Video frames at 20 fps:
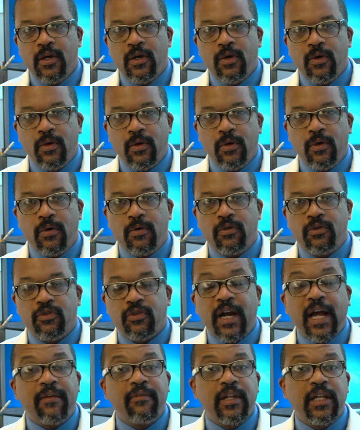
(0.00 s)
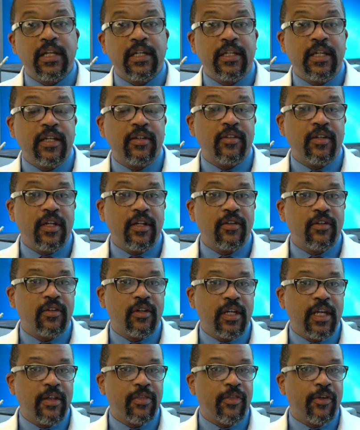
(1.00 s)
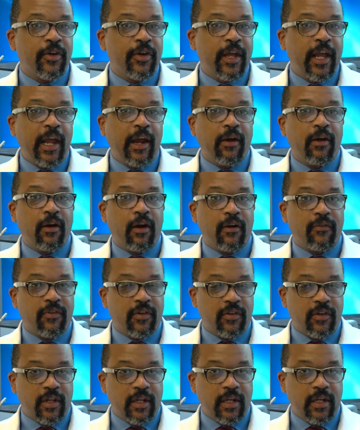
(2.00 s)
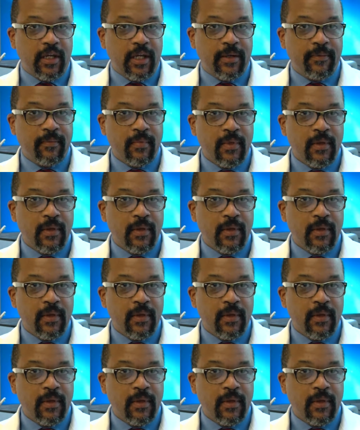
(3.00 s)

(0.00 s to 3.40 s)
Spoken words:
who travel a distance to get their care at our facility.